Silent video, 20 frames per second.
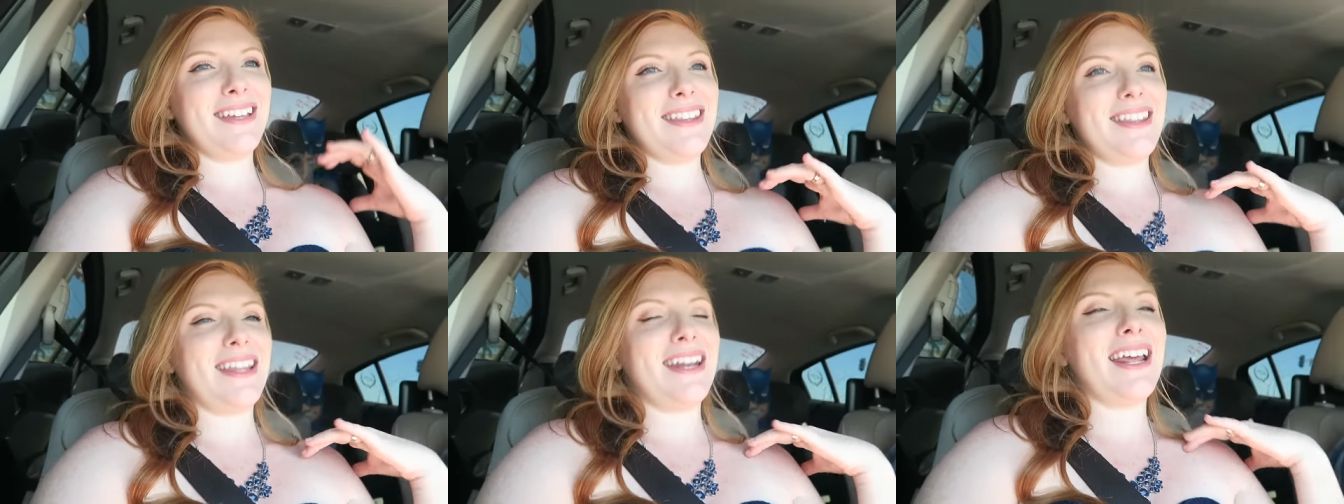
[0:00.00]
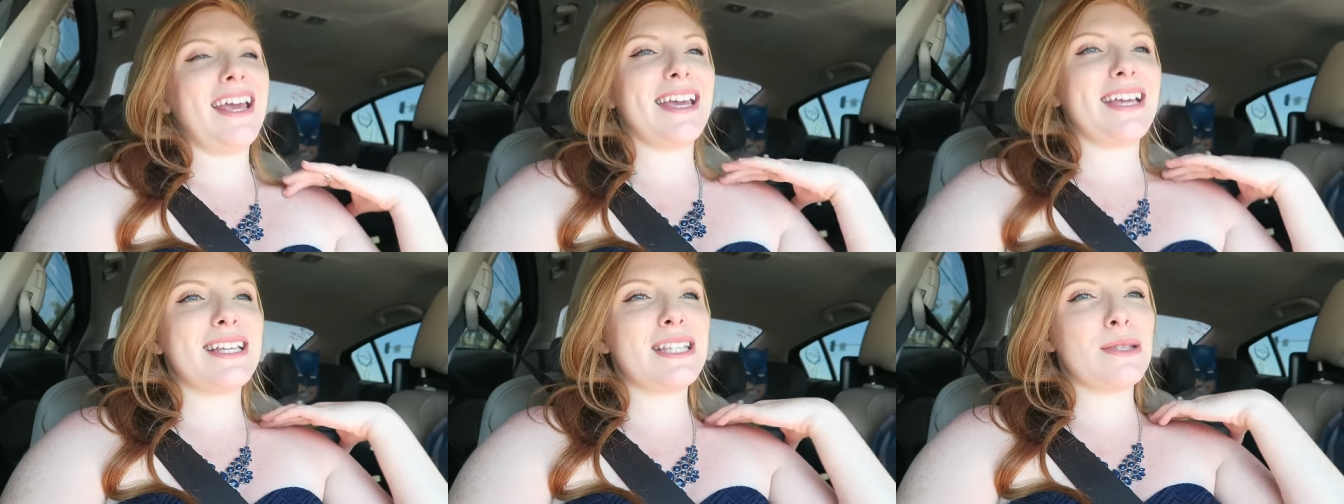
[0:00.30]
And
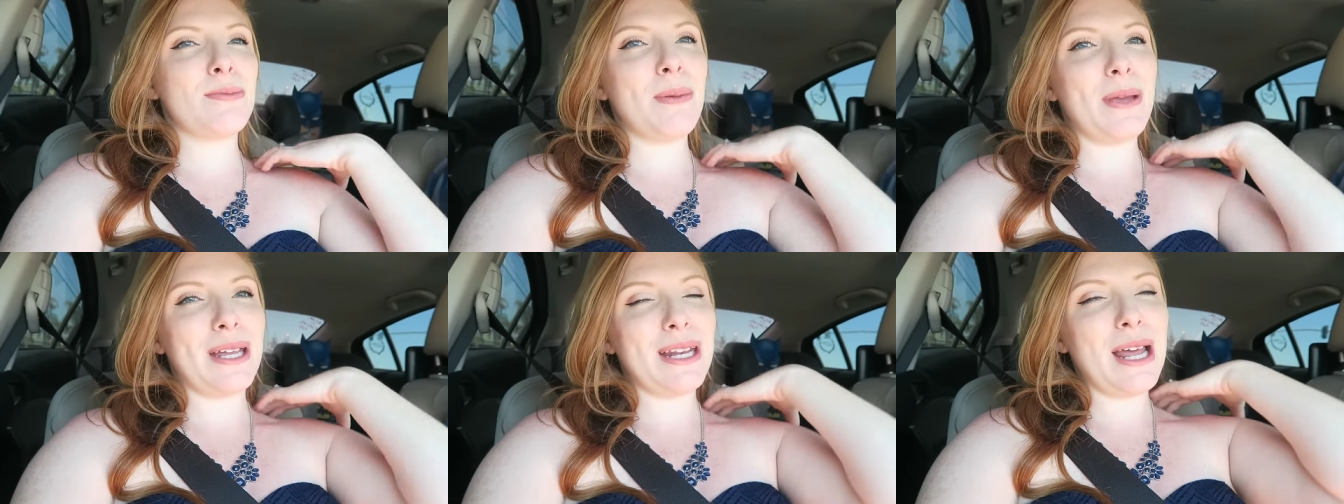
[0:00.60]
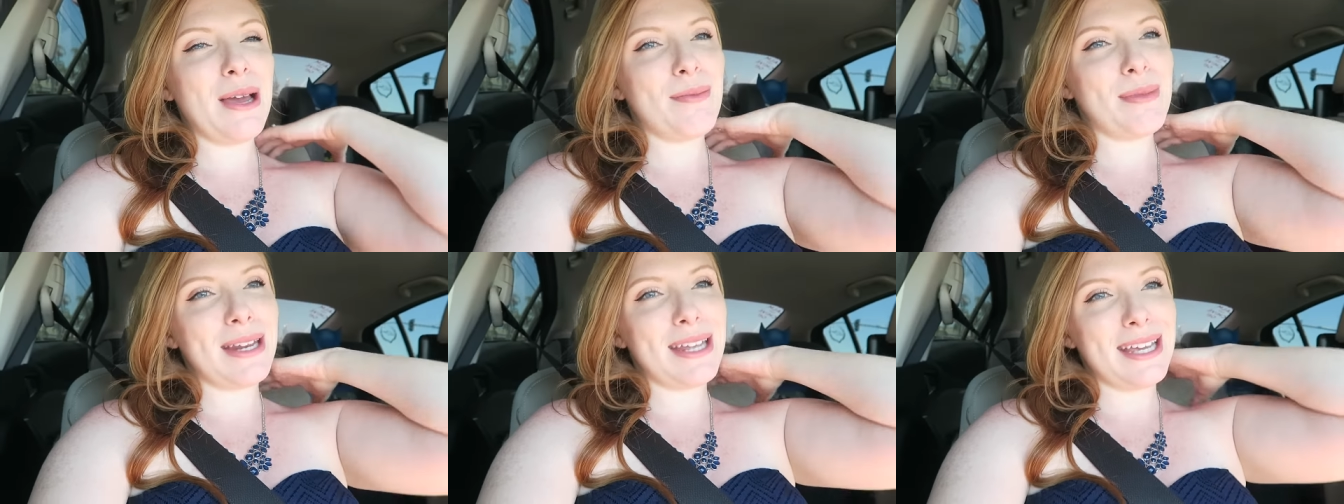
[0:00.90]
then I
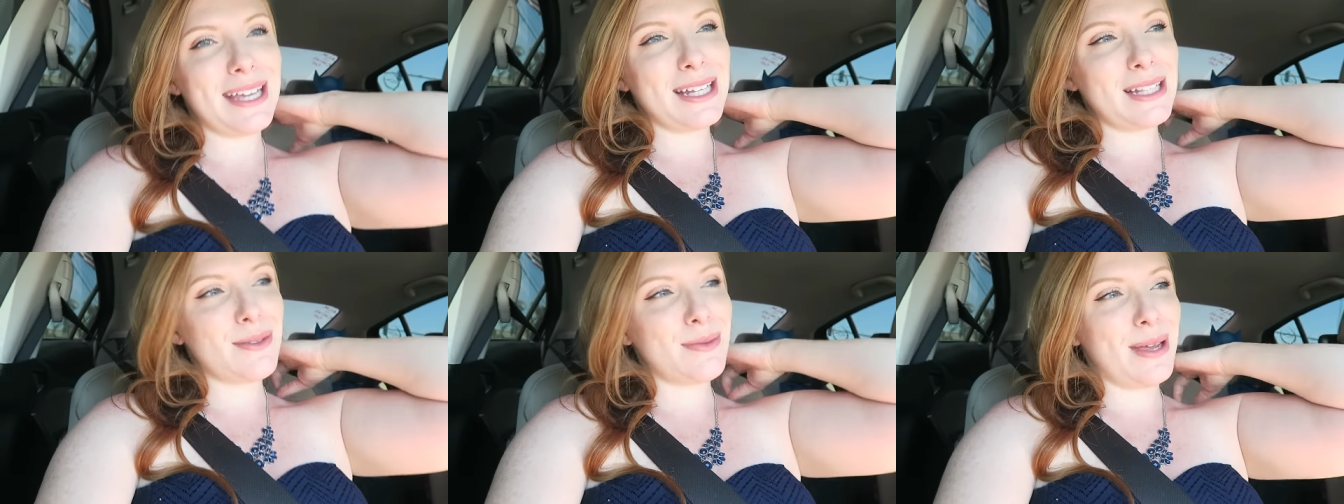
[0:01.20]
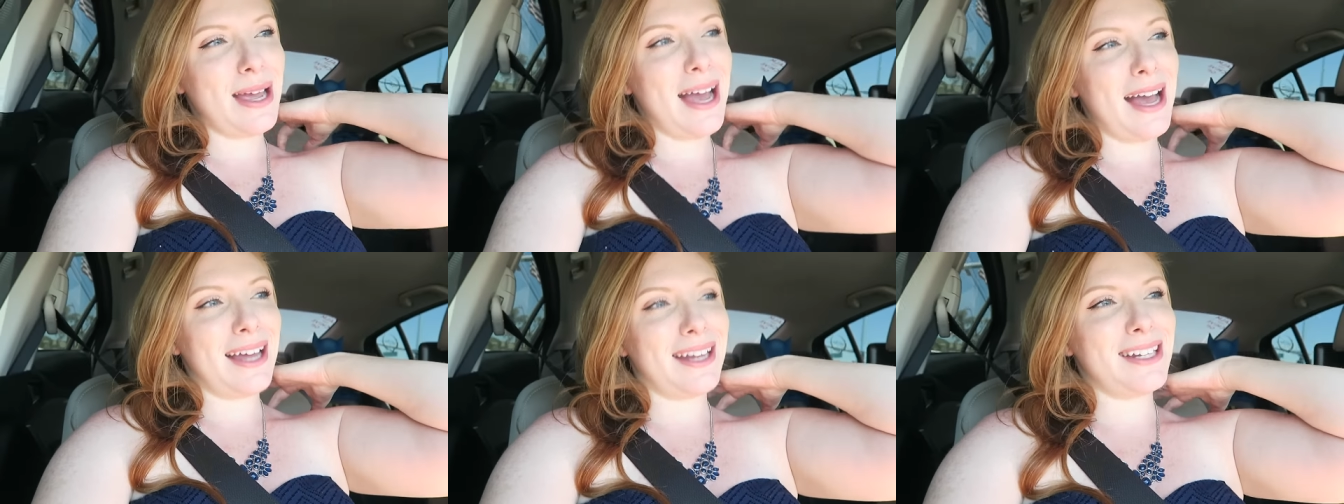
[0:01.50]
explained how many kids
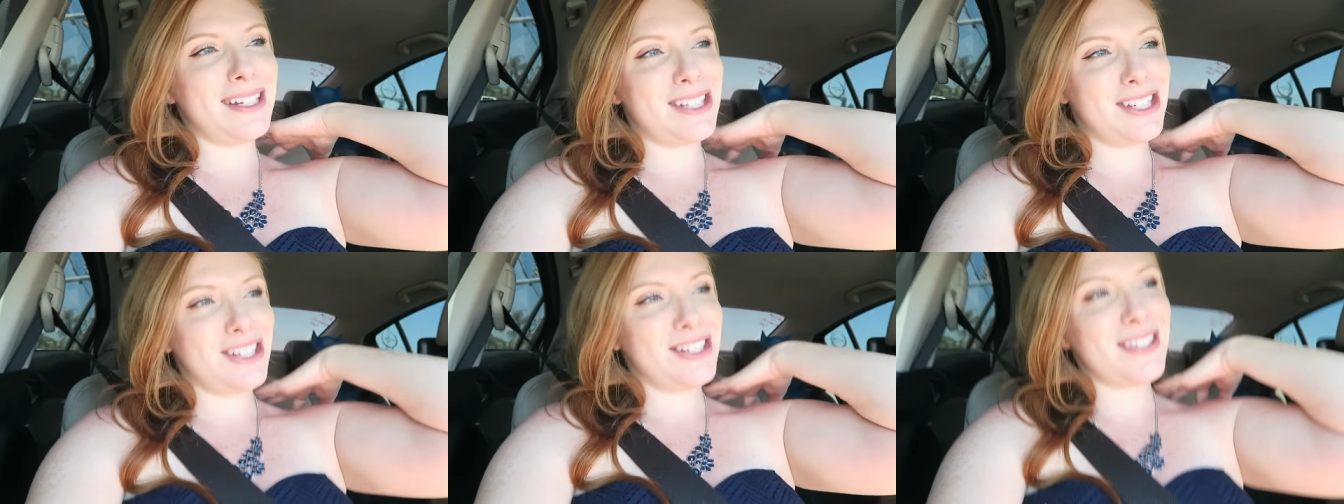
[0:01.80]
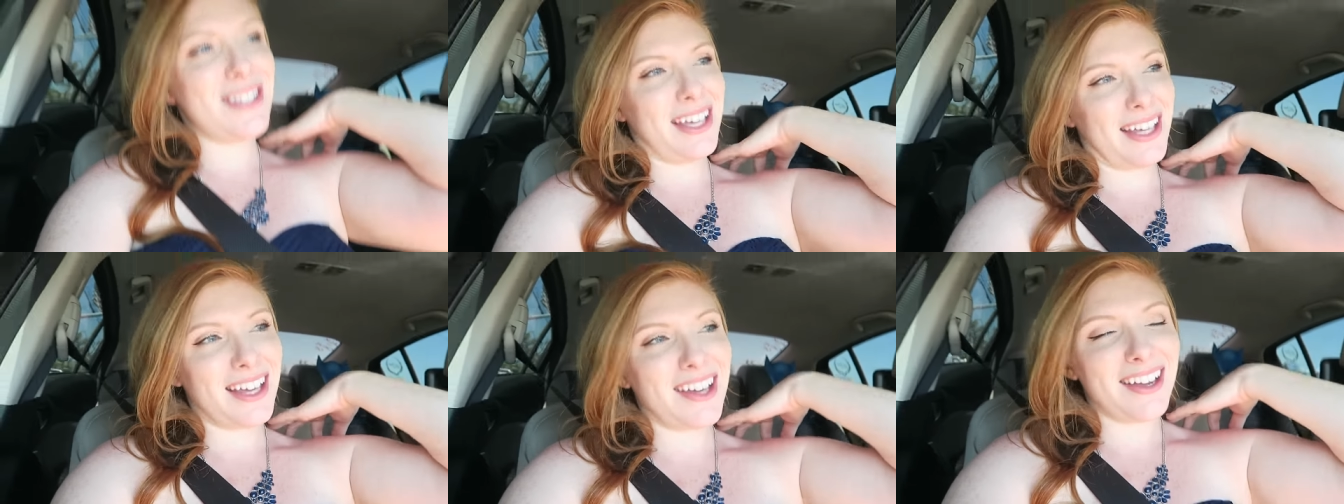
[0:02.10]
we had and
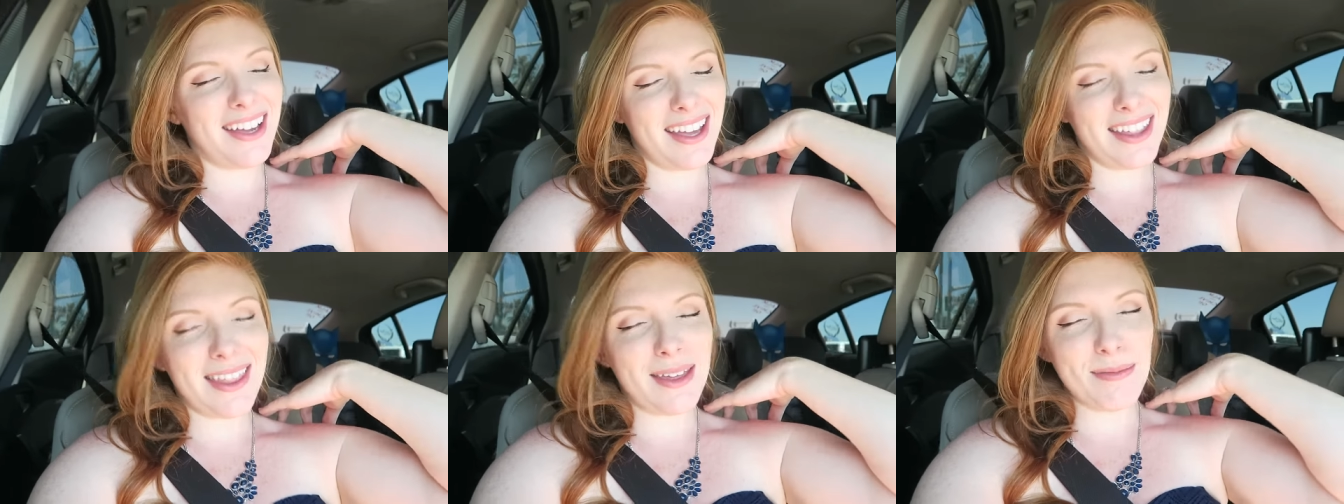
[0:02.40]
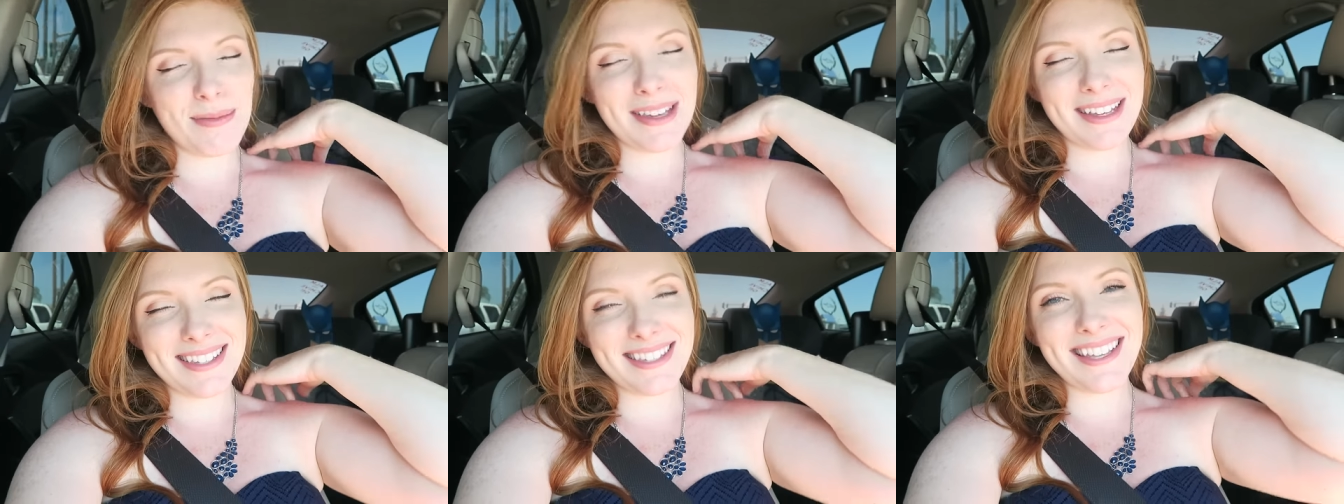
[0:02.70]
she's like, okay,
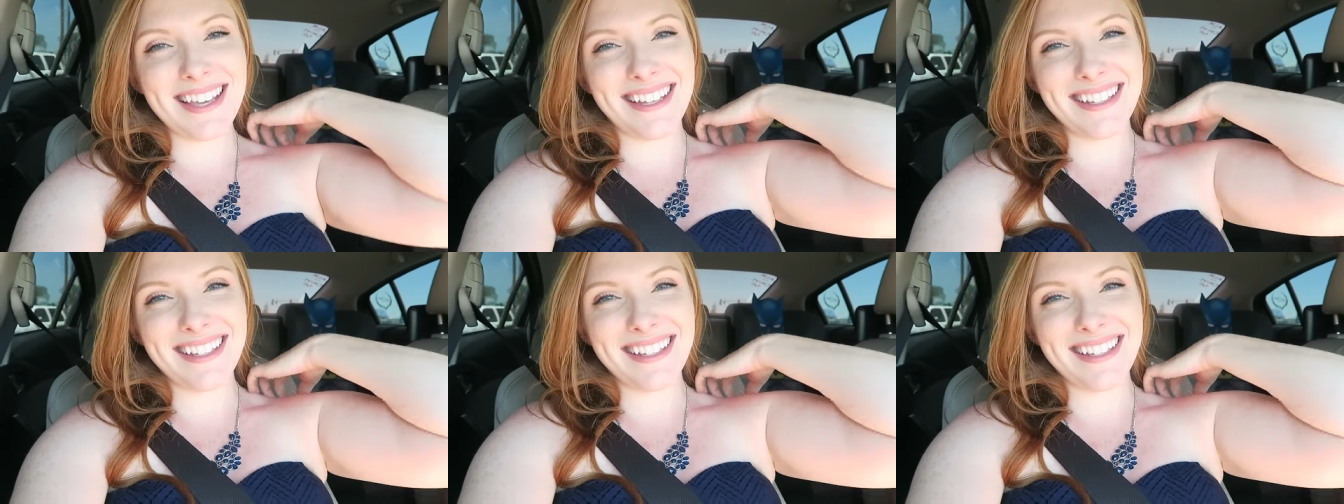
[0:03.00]
that makes